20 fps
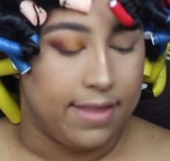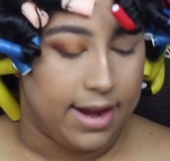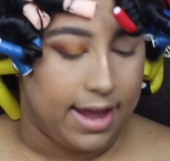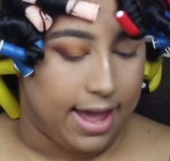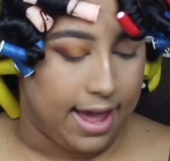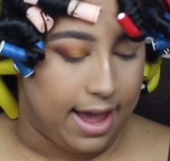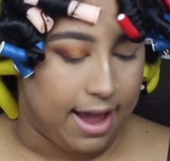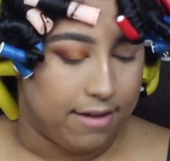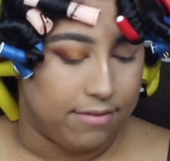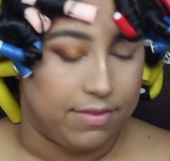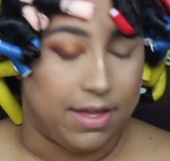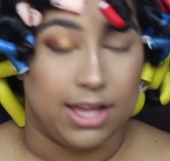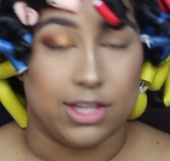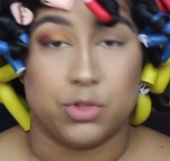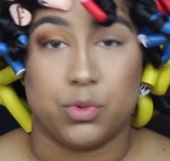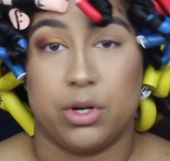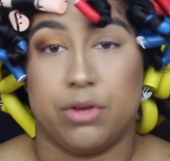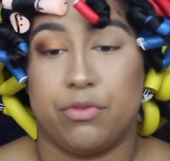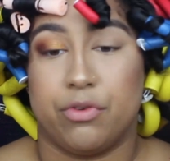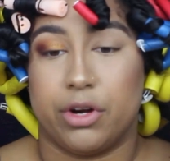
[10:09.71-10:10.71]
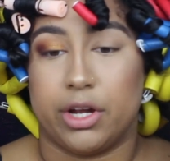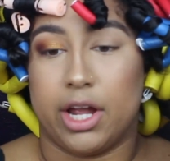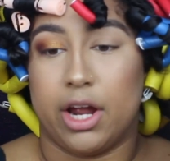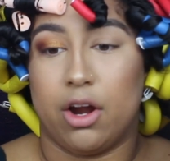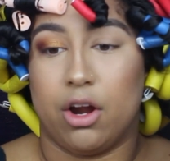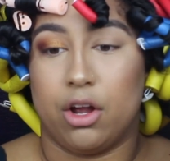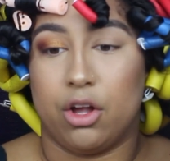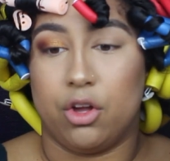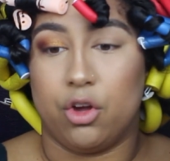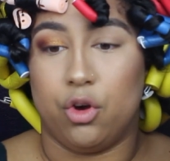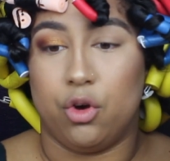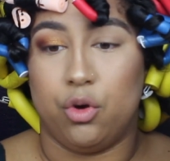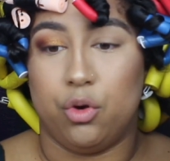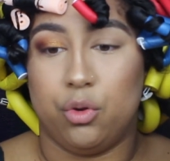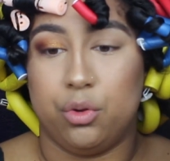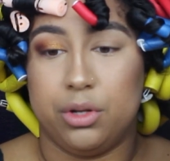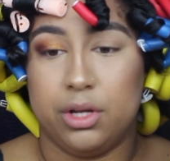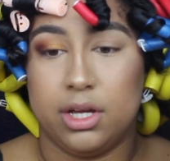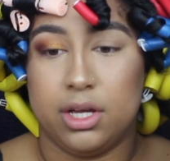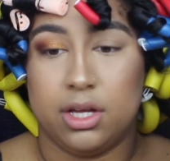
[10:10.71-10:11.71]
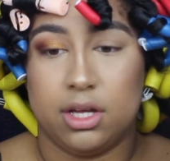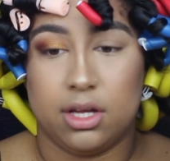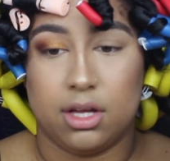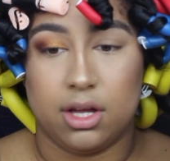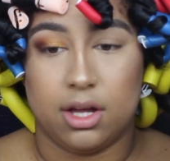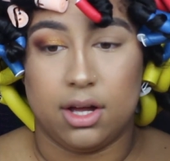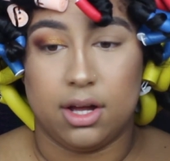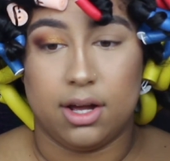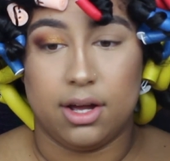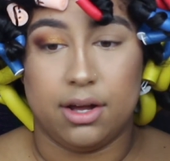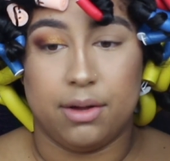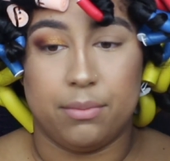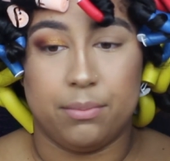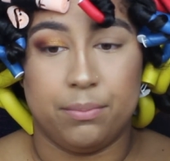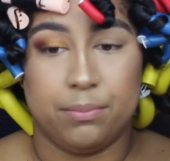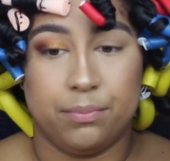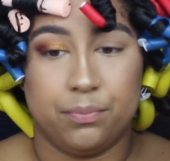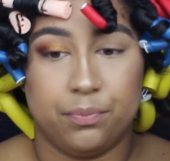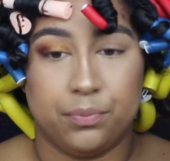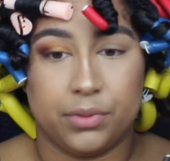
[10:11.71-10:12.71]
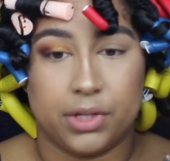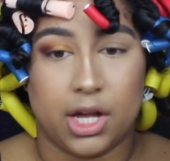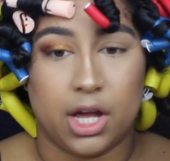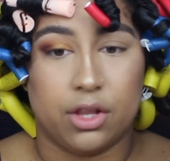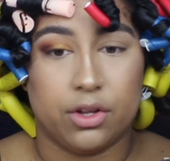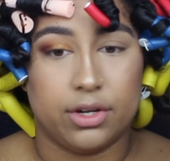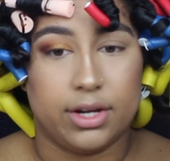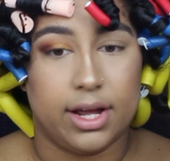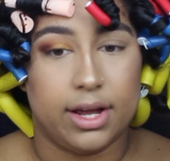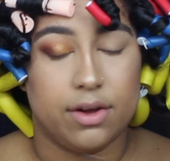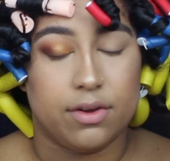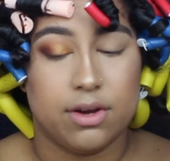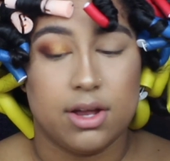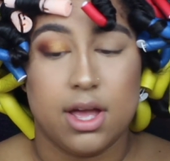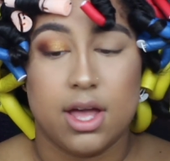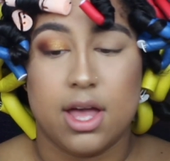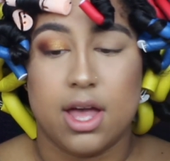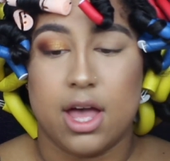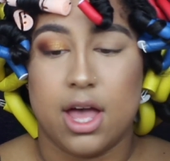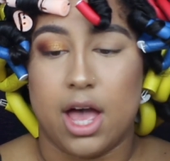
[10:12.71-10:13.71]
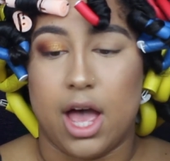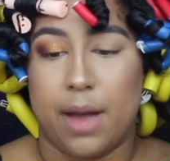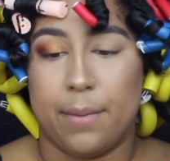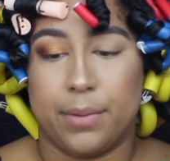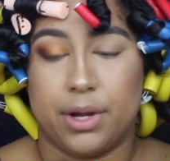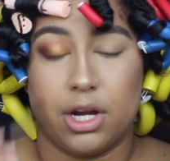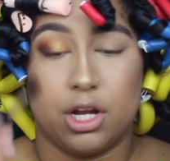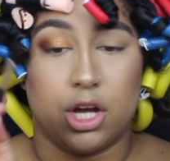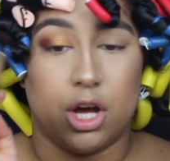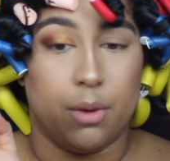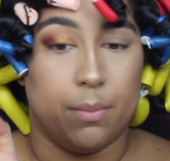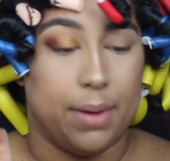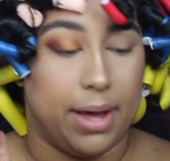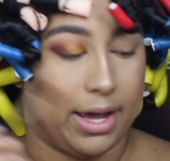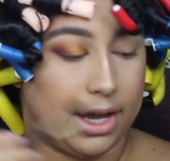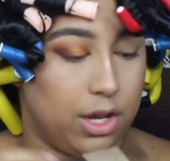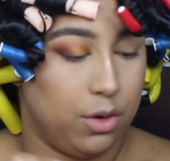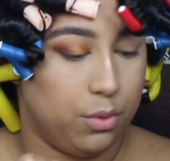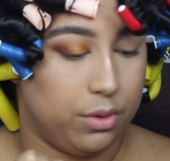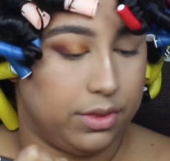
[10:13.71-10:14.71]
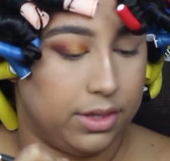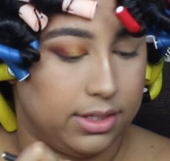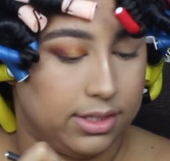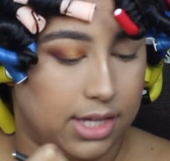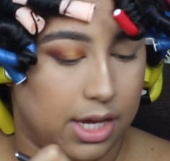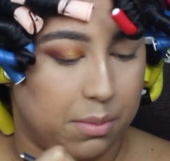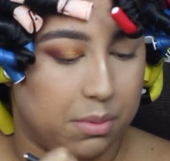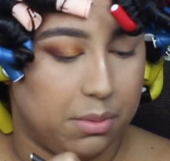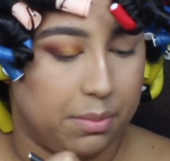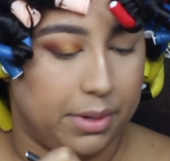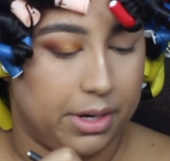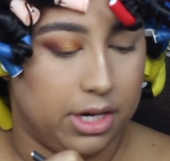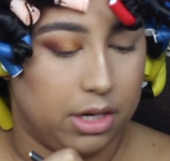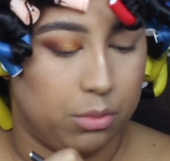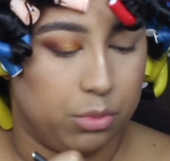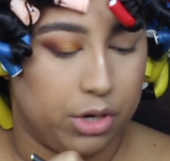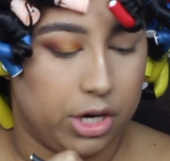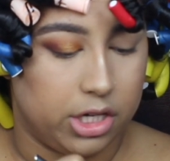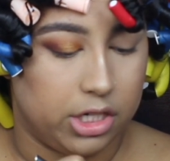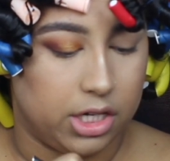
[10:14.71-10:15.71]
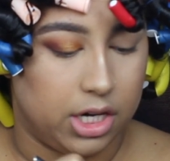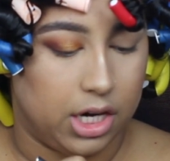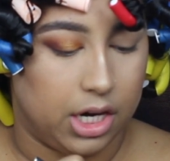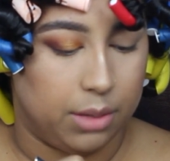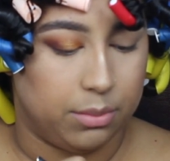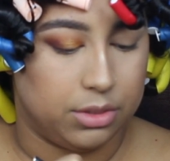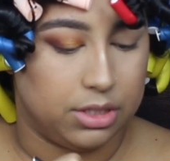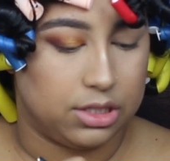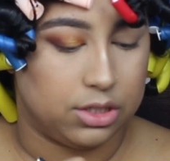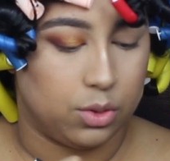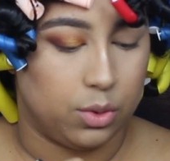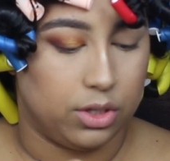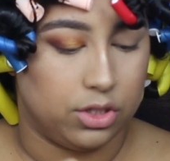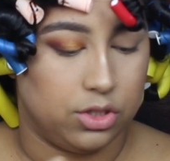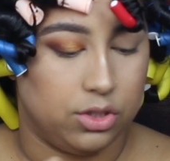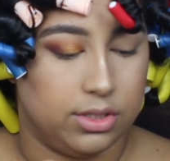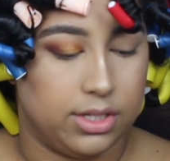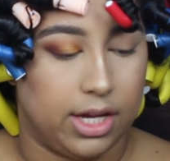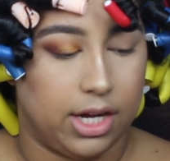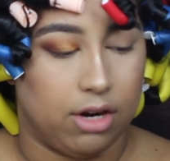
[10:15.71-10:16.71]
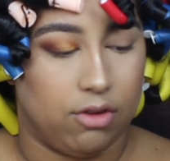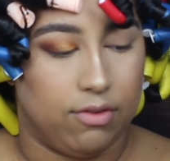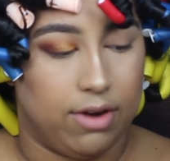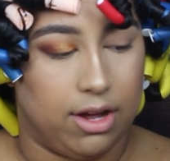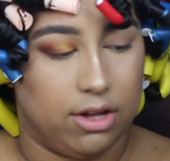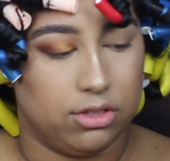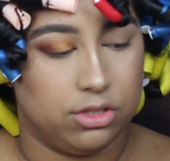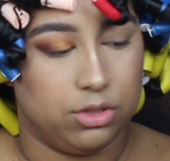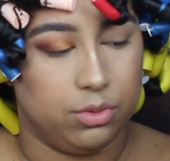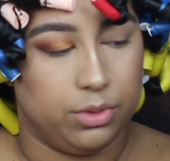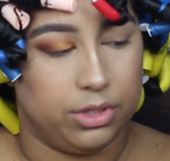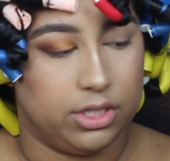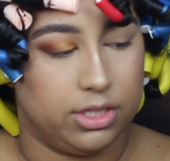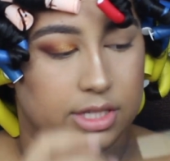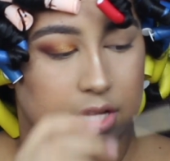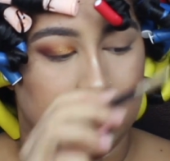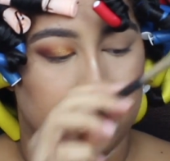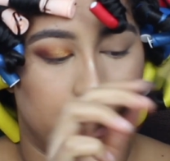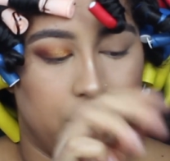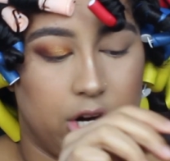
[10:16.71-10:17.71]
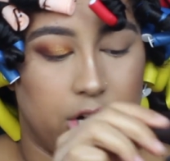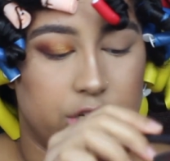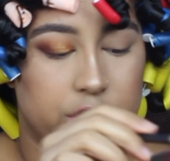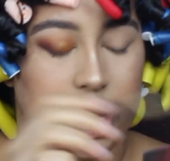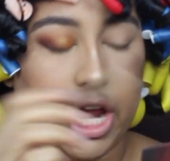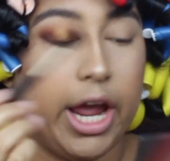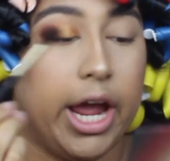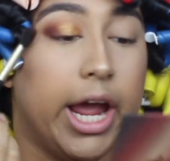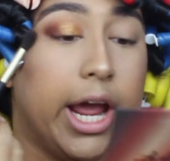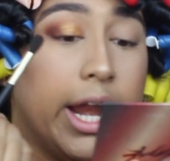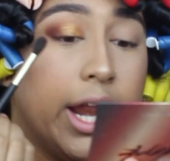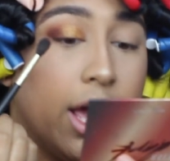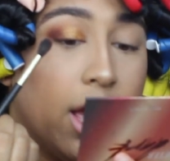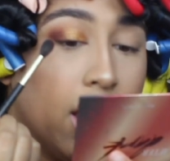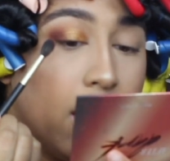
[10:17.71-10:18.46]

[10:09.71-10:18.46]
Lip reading: that I have that 24 karat gold color down, I'm going to go back in with a taper blending brush and I'm just going to take Arousal, which is that dark shade,